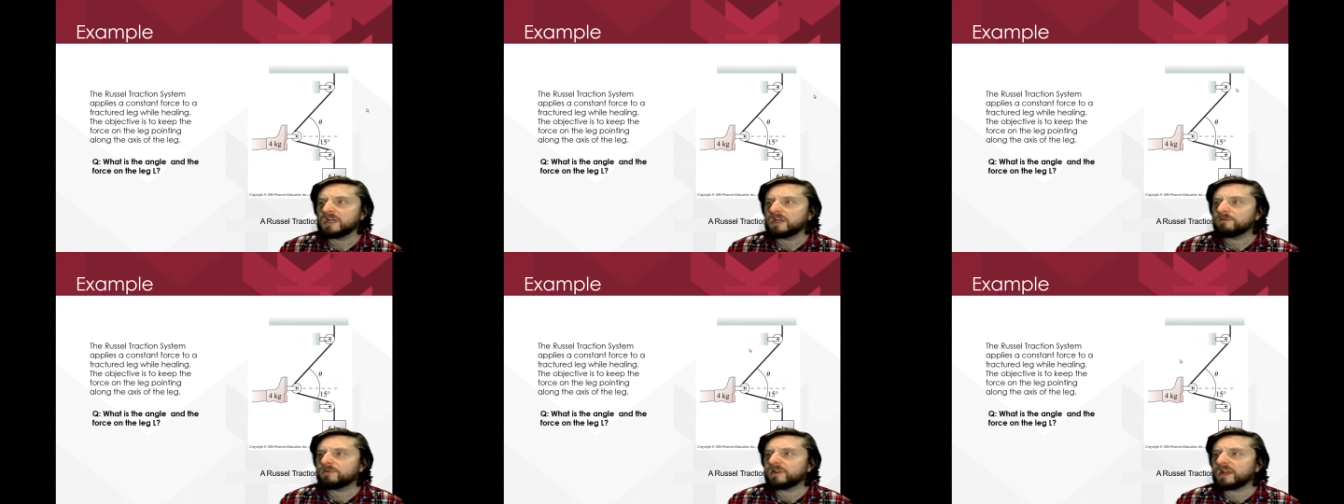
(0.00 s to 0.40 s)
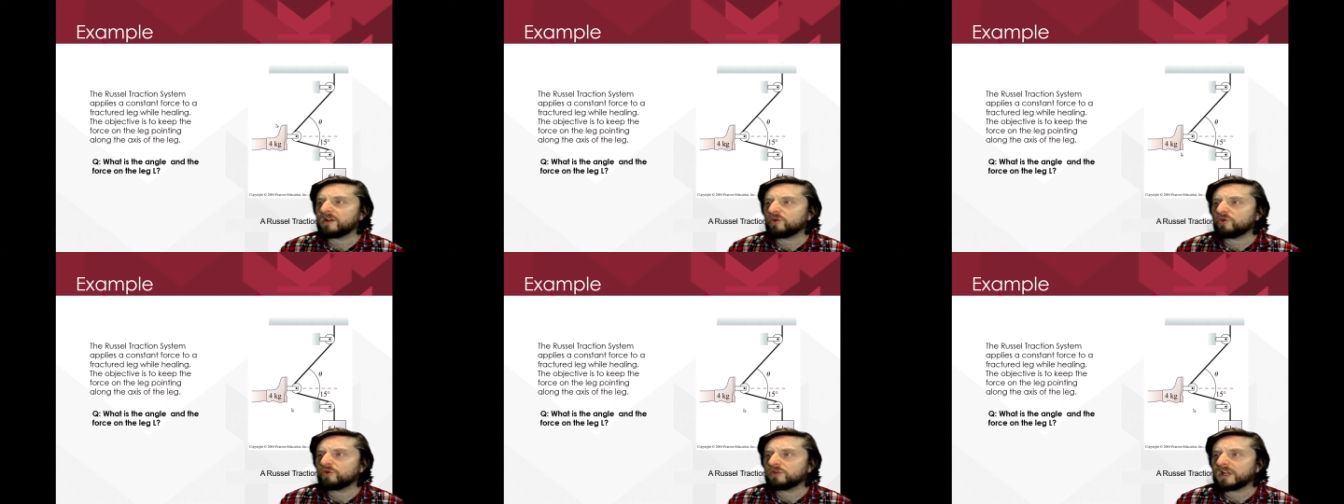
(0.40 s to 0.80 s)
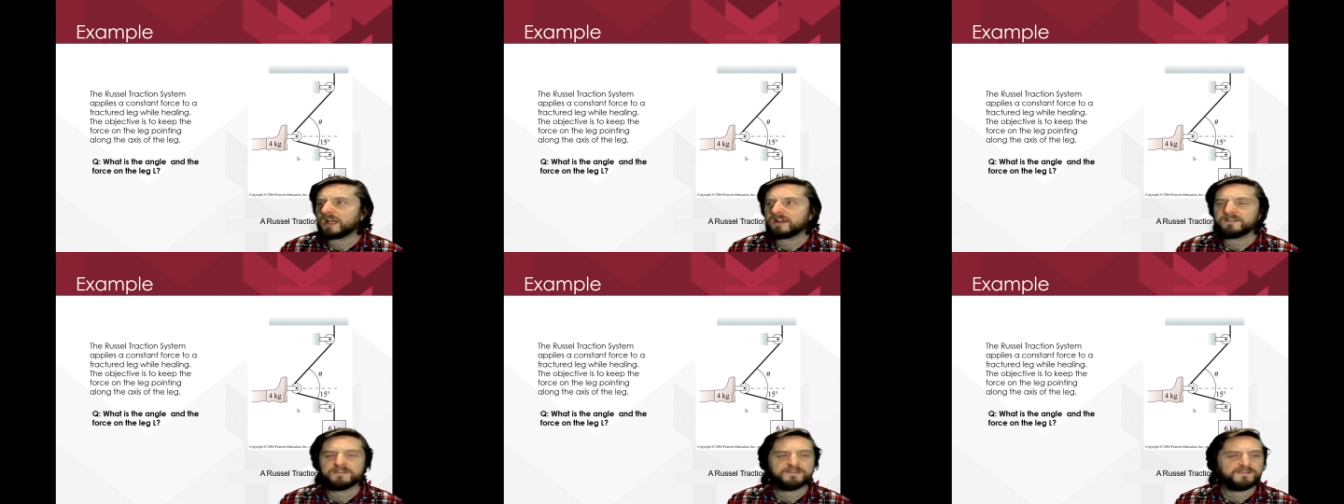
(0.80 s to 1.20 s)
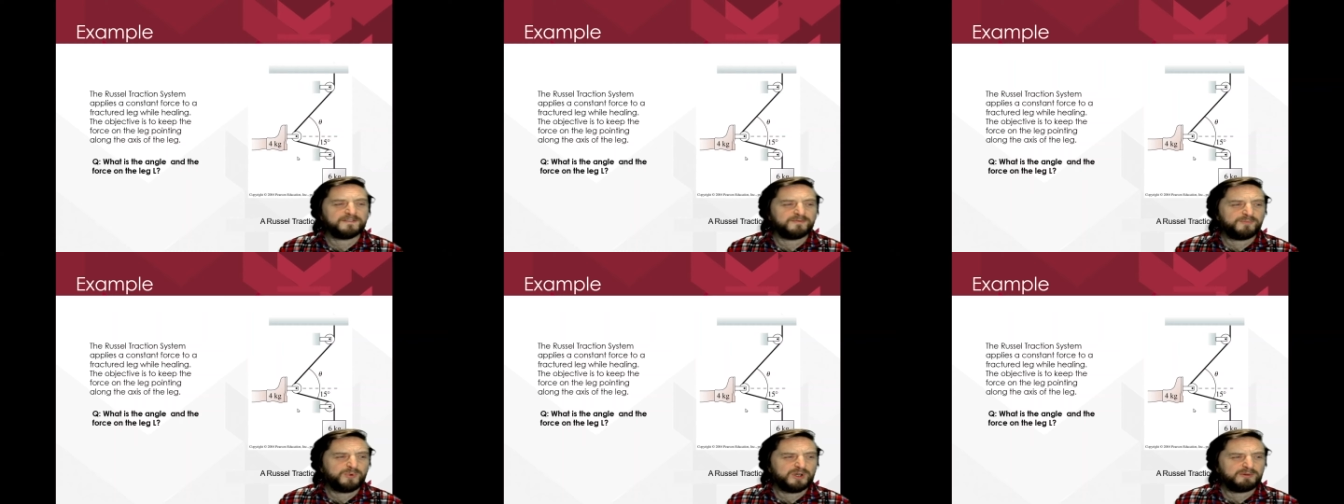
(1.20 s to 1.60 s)
but they all have
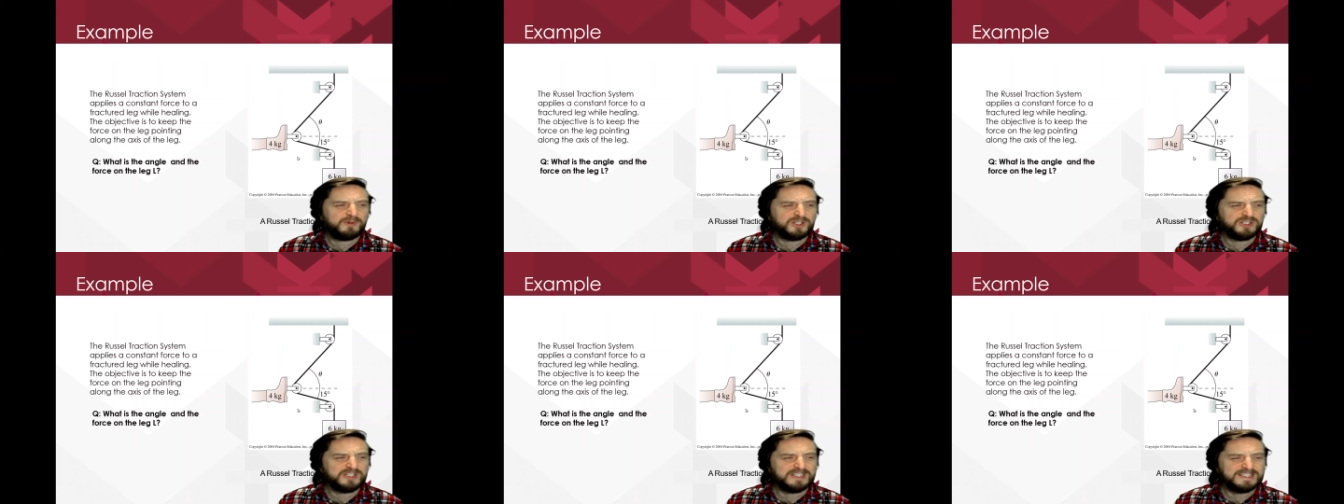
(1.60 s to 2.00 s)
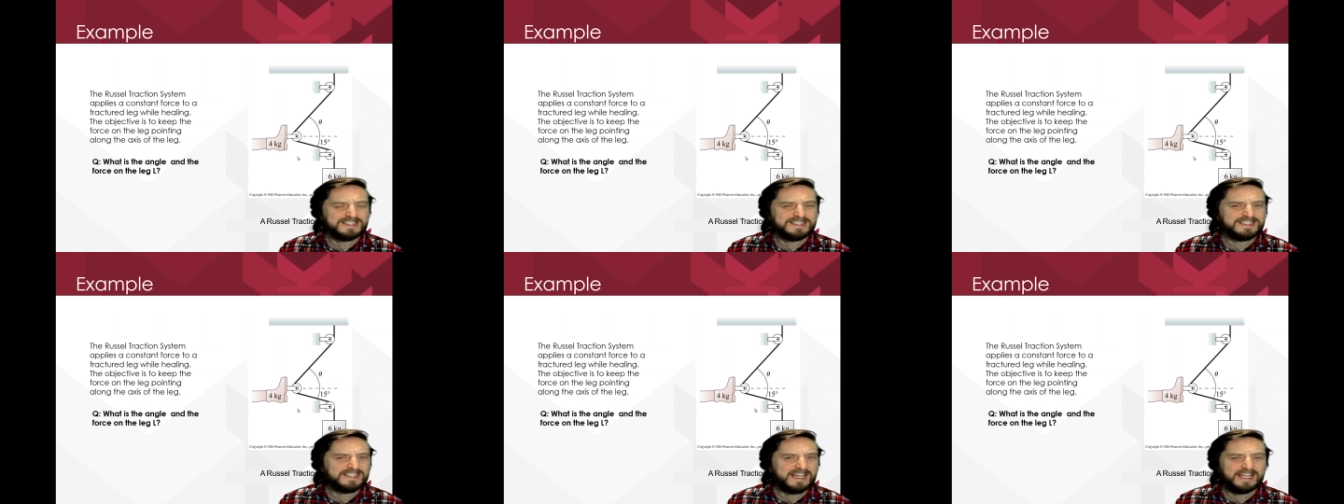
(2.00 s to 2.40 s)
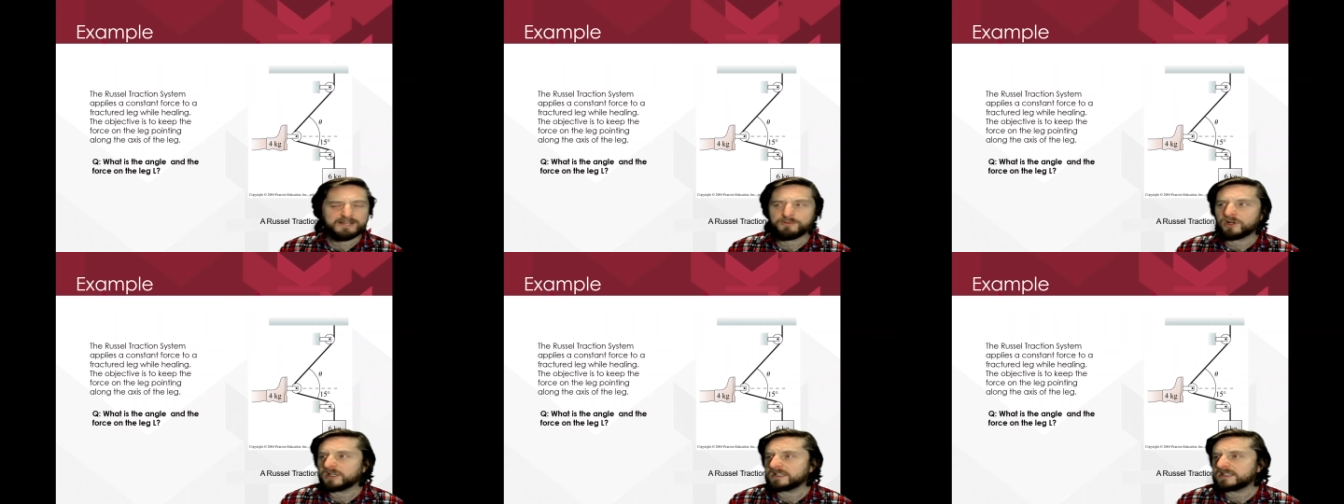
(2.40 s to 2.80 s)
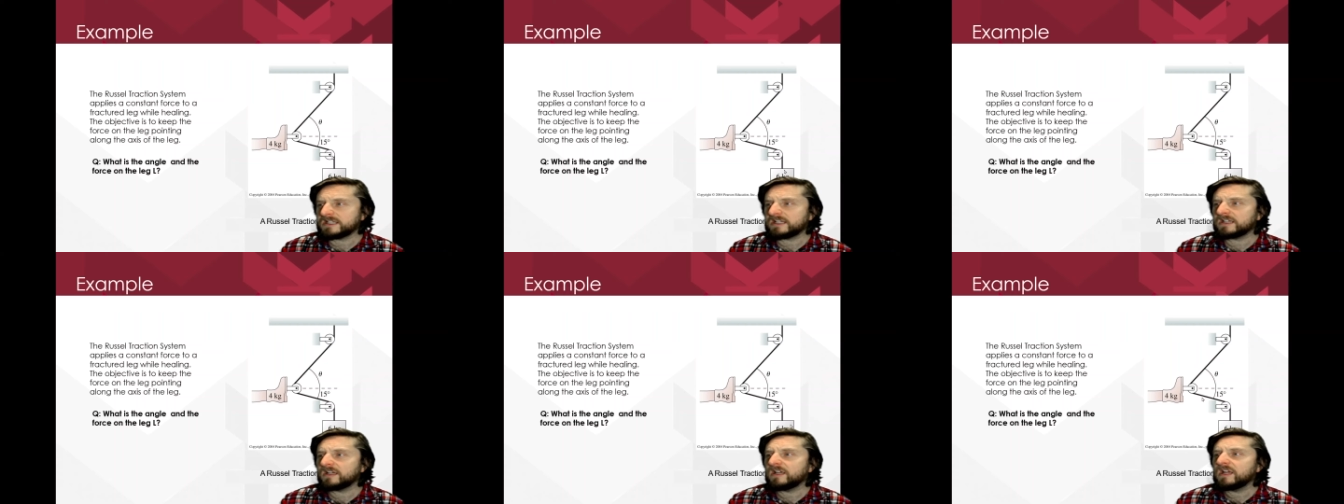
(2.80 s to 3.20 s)
pretty much the same
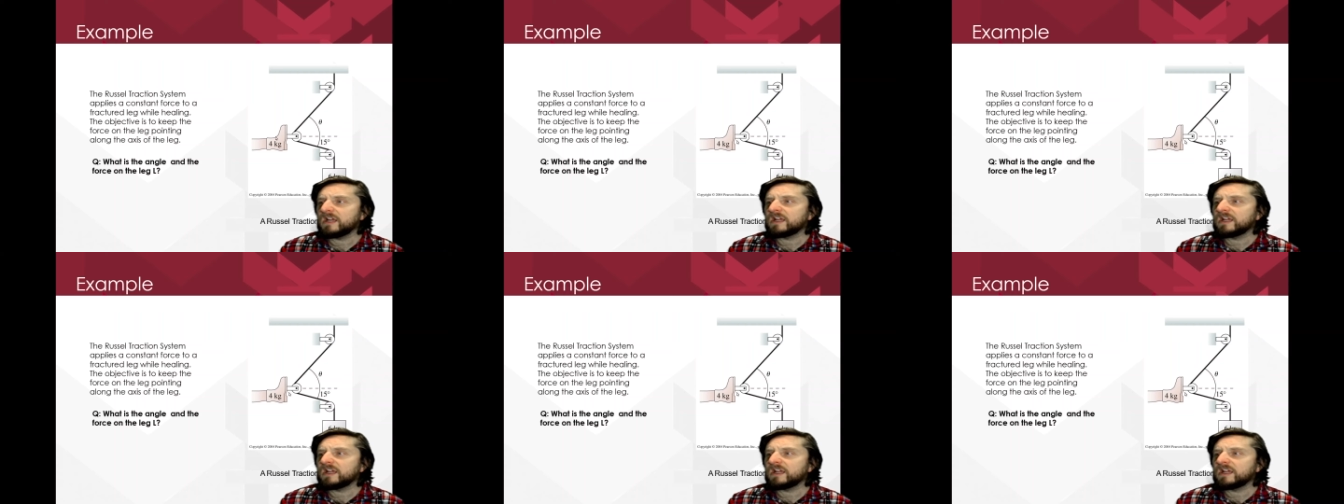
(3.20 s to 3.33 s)
idea.